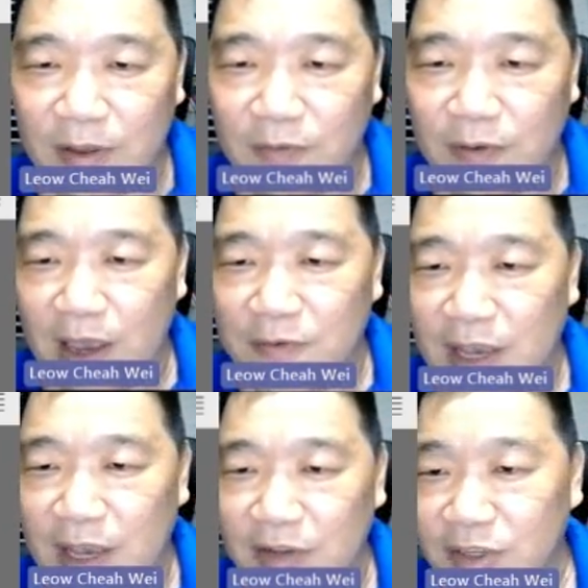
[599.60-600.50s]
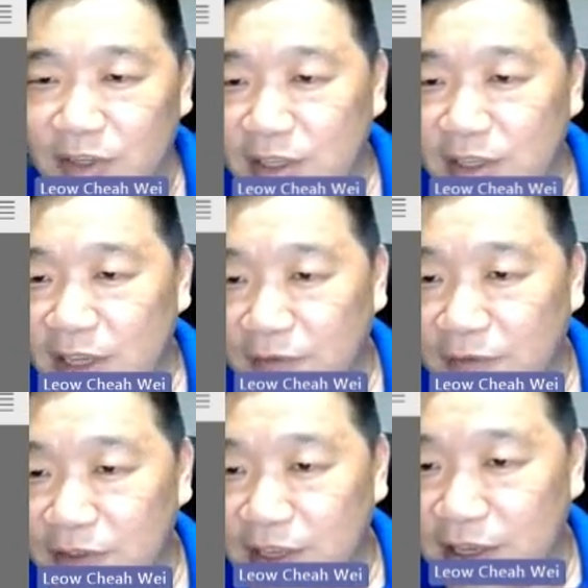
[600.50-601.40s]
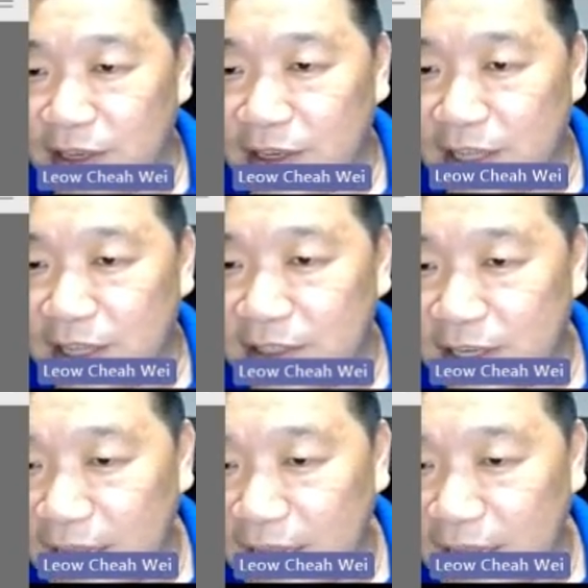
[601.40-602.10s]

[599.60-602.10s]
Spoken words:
where we actually have the sensor